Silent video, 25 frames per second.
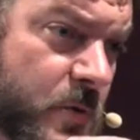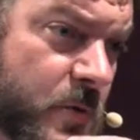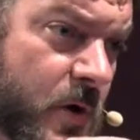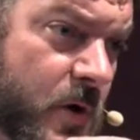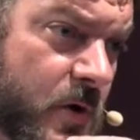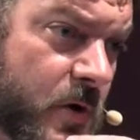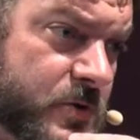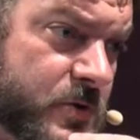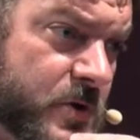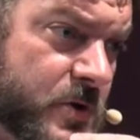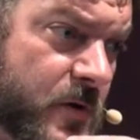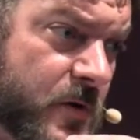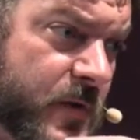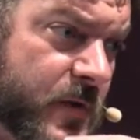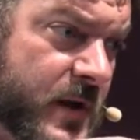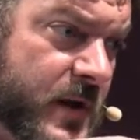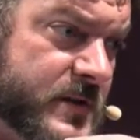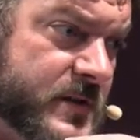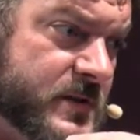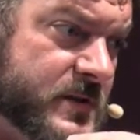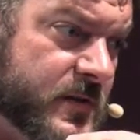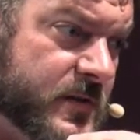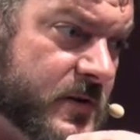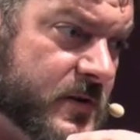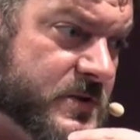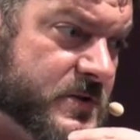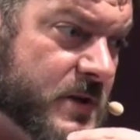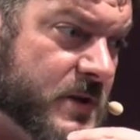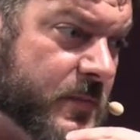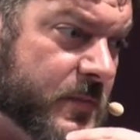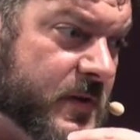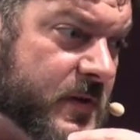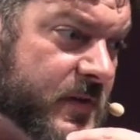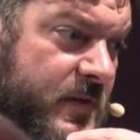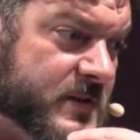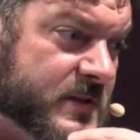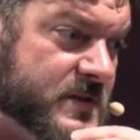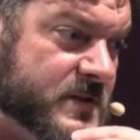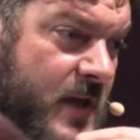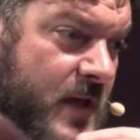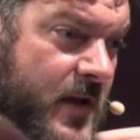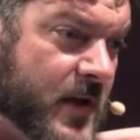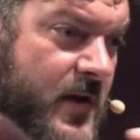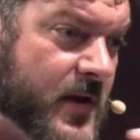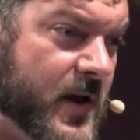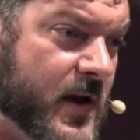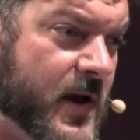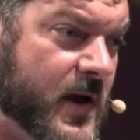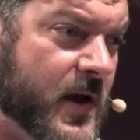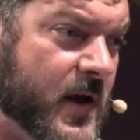culture, that there's something that's
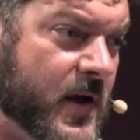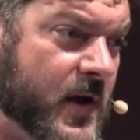like,